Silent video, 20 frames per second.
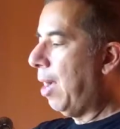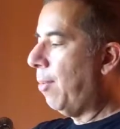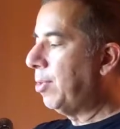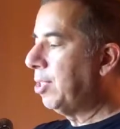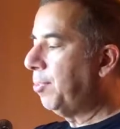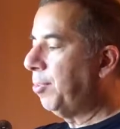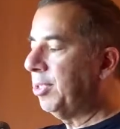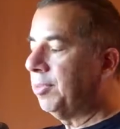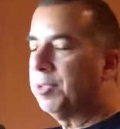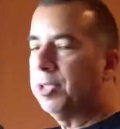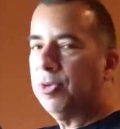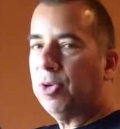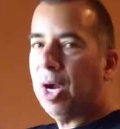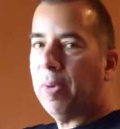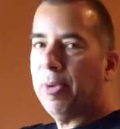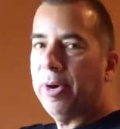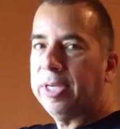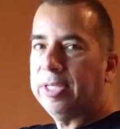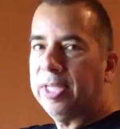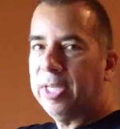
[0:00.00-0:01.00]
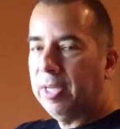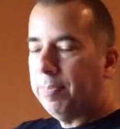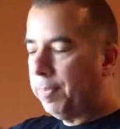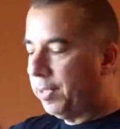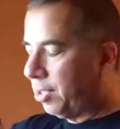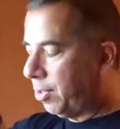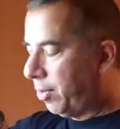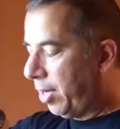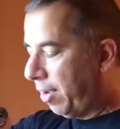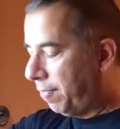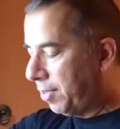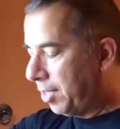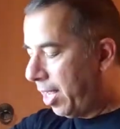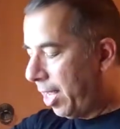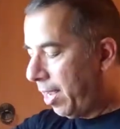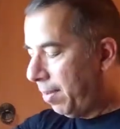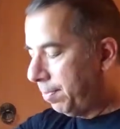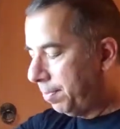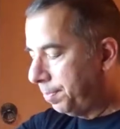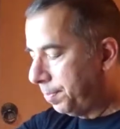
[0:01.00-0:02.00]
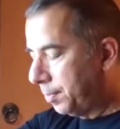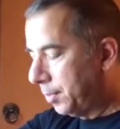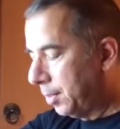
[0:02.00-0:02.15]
I was gonna put some strawberries in it, but don't have time.